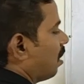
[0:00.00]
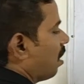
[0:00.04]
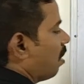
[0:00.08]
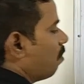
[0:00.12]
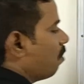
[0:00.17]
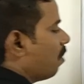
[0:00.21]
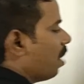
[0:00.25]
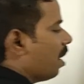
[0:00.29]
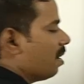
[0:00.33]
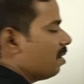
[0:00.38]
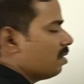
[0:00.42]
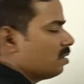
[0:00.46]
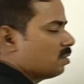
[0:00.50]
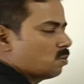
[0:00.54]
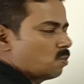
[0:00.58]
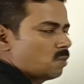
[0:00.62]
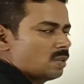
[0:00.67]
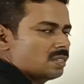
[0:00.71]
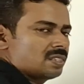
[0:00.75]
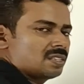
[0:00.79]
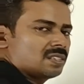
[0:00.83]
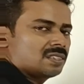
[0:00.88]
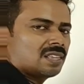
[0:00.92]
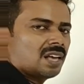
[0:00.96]
combines
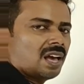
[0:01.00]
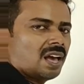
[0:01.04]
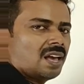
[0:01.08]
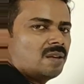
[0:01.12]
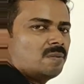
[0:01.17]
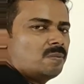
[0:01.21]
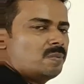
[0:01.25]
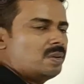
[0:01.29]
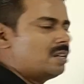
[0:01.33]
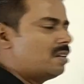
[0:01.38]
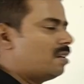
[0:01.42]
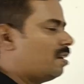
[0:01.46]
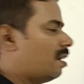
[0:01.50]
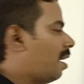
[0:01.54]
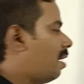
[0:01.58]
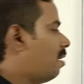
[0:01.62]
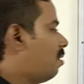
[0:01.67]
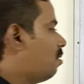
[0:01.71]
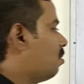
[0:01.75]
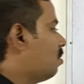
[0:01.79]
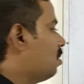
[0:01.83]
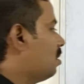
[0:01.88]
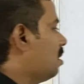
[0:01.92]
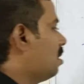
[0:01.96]
with thymine
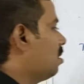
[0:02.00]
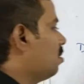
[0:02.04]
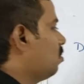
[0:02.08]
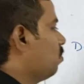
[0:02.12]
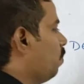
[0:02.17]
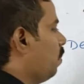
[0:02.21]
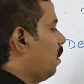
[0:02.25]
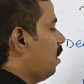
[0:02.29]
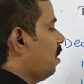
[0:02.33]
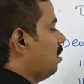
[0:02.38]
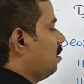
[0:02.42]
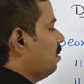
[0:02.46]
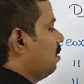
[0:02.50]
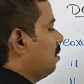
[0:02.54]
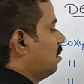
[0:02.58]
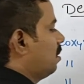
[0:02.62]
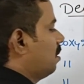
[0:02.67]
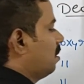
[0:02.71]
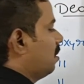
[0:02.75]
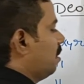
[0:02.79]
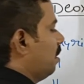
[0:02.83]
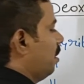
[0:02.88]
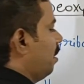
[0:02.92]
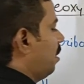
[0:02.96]
nitrogenous
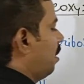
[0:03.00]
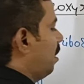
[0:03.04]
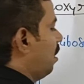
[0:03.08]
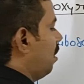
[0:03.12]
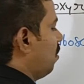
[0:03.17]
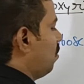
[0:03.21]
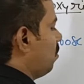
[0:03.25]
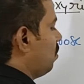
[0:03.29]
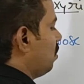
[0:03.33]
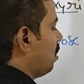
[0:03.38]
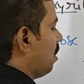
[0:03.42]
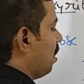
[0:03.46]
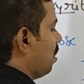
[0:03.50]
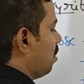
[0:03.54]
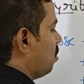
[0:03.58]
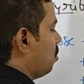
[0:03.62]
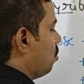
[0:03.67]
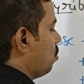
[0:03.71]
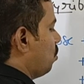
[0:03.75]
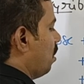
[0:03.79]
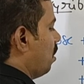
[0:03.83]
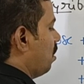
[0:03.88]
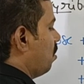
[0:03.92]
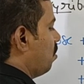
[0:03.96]
base, it gives
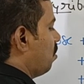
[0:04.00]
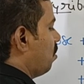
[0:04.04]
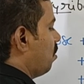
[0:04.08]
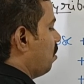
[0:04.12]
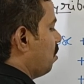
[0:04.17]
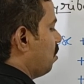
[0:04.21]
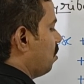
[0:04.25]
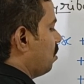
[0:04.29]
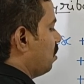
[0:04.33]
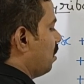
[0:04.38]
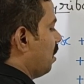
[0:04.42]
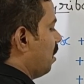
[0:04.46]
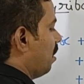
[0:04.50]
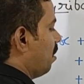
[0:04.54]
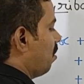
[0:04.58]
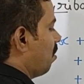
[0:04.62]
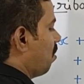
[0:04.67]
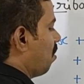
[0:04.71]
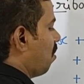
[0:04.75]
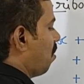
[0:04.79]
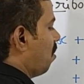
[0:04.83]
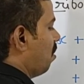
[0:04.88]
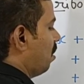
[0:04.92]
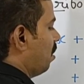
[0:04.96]
rise to a
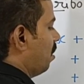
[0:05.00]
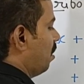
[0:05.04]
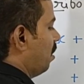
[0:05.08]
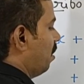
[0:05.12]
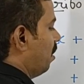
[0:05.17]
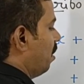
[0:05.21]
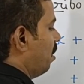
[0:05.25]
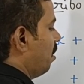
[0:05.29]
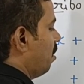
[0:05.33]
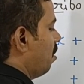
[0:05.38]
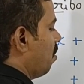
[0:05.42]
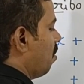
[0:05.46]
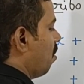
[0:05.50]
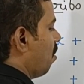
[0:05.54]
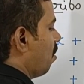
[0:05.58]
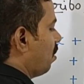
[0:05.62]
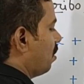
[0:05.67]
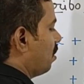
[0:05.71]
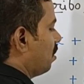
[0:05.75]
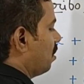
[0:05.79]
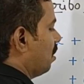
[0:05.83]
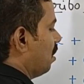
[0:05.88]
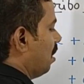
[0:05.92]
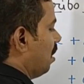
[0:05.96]
nucleoside called
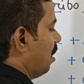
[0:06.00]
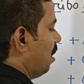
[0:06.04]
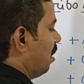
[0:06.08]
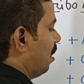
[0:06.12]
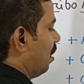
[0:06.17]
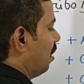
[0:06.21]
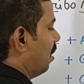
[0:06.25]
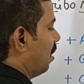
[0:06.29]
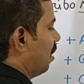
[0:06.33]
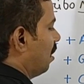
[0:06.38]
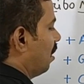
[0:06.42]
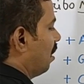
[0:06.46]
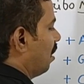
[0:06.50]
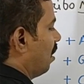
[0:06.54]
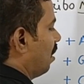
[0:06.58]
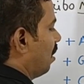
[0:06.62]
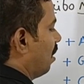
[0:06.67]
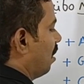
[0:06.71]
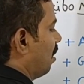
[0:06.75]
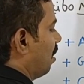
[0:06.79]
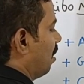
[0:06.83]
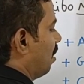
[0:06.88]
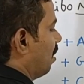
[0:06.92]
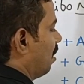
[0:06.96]

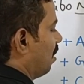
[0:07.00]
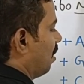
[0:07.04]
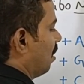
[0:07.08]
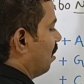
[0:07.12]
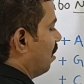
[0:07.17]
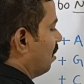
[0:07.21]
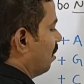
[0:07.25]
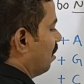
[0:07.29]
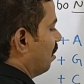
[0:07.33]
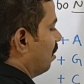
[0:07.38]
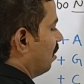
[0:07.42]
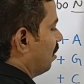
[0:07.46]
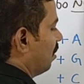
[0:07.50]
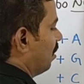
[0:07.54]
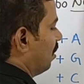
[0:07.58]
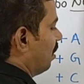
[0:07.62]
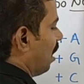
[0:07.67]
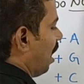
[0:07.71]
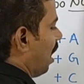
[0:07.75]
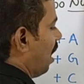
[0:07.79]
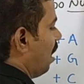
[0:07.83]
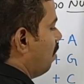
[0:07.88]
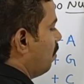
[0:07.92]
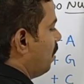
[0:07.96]

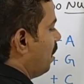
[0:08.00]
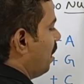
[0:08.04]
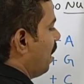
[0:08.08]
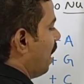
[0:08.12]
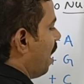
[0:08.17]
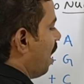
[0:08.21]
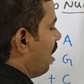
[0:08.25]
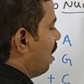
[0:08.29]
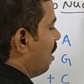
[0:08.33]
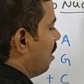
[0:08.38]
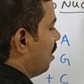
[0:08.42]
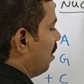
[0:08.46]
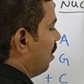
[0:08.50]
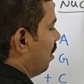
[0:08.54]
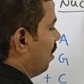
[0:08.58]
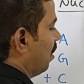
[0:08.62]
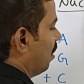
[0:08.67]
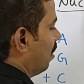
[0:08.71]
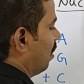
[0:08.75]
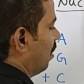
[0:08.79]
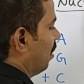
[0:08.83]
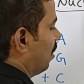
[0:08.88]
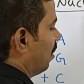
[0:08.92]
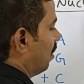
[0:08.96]

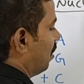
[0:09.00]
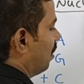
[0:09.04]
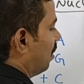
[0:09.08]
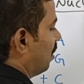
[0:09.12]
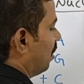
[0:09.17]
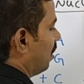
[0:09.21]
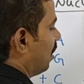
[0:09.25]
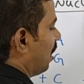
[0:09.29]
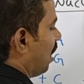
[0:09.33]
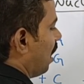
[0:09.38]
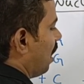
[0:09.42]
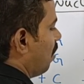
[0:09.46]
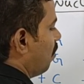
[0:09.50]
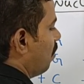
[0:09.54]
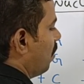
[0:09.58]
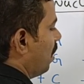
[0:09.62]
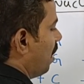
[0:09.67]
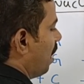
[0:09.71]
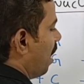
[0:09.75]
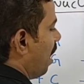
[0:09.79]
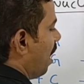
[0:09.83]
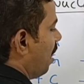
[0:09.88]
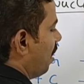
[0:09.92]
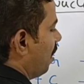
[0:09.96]

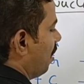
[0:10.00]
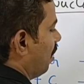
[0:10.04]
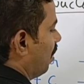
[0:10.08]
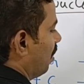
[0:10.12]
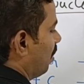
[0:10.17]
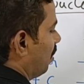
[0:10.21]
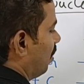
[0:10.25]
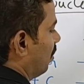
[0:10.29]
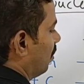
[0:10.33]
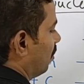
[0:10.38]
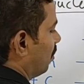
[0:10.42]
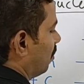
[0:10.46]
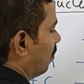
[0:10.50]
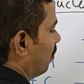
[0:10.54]
deoxythymidine.